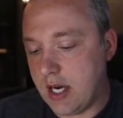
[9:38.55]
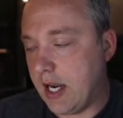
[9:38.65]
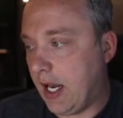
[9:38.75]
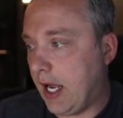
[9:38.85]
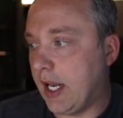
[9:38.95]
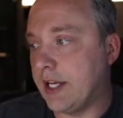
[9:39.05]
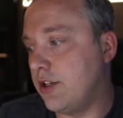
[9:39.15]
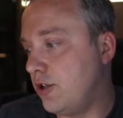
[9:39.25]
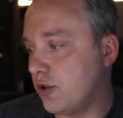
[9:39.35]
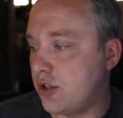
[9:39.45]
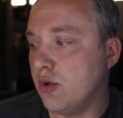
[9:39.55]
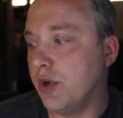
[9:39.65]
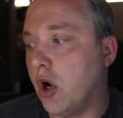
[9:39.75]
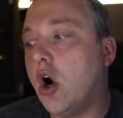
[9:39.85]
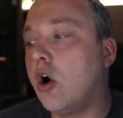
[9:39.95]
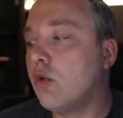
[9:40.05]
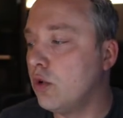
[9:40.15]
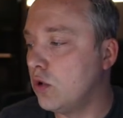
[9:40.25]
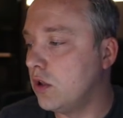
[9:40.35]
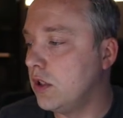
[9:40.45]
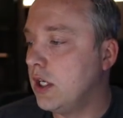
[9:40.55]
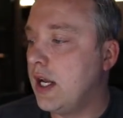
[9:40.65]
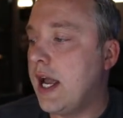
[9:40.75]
I, I like to just do an all rule.